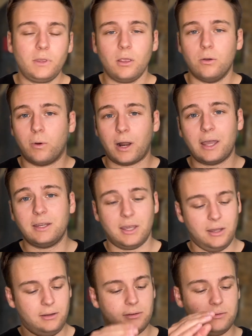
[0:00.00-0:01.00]
what I
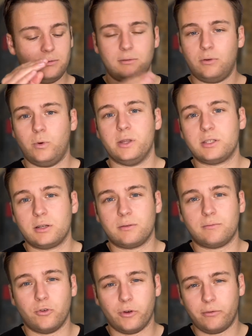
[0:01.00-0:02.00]
did, went to
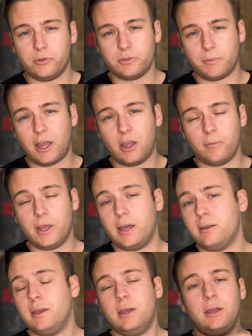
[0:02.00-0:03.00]
Grifols Biomat,
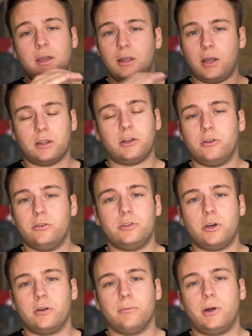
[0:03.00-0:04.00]
got their new
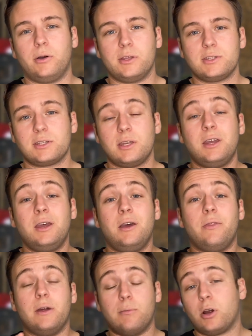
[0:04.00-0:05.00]
donor bonus,
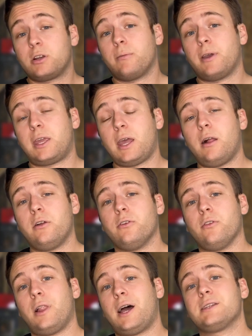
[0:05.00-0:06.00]
then marked on my calendar
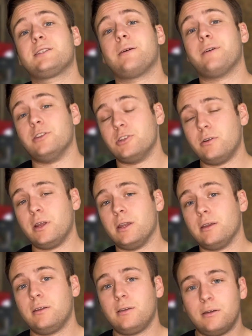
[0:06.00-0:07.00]
the last time I
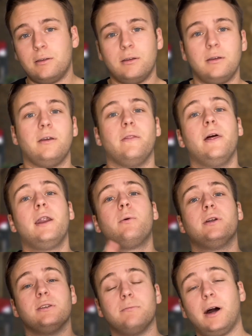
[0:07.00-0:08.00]
donated. Then I
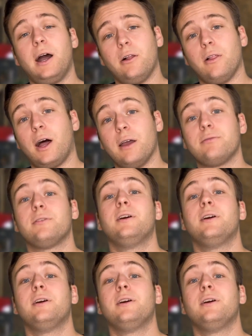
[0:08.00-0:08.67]
went to BioLife,